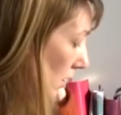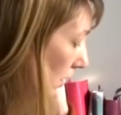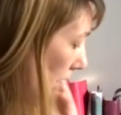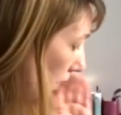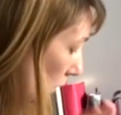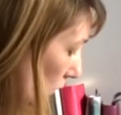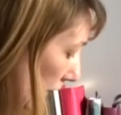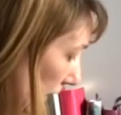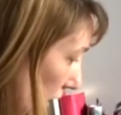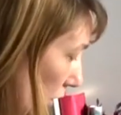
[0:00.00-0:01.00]
So that's all
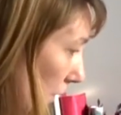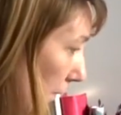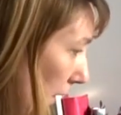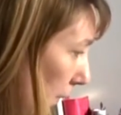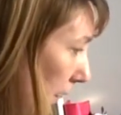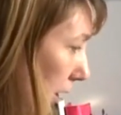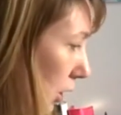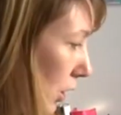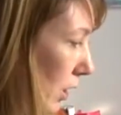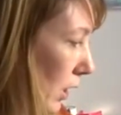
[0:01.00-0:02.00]
ready to just
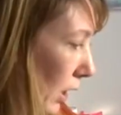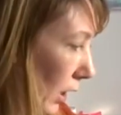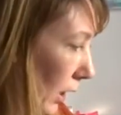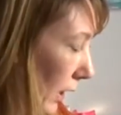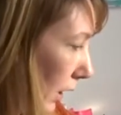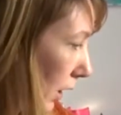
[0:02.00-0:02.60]
publish and click